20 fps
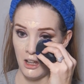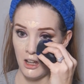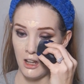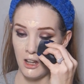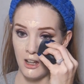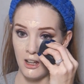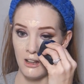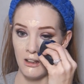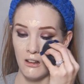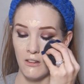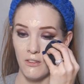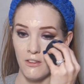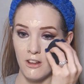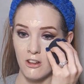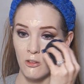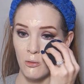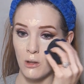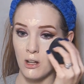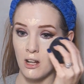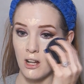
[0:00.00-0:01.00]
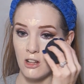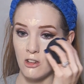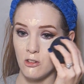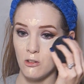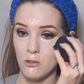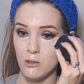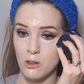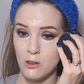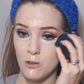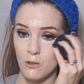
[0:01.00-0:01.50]
And this one I do
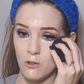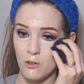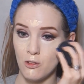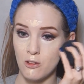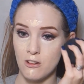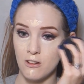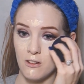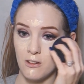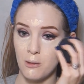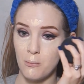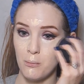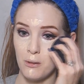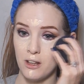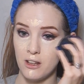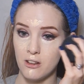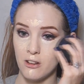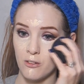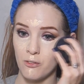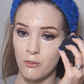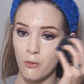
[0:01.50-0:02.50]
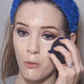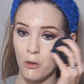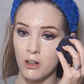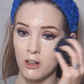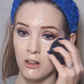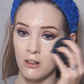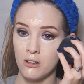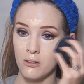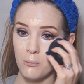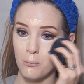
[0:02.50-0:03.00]
use the blender
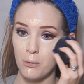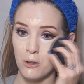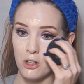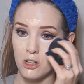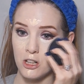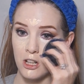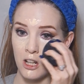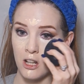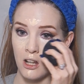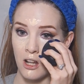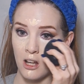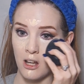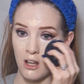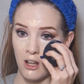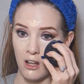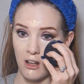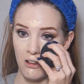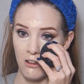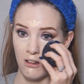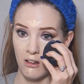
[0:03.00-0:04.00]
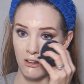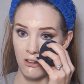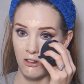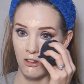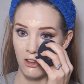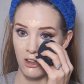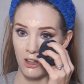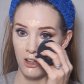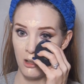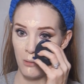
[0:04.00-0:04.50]
for, pushing that into the
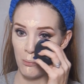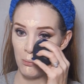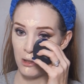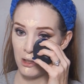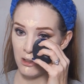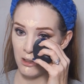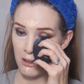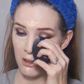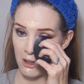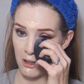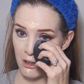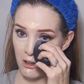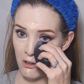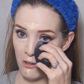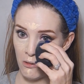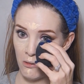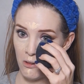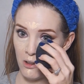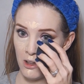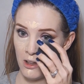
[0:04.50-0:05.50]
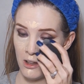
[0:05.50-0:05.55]
skin and blending that out.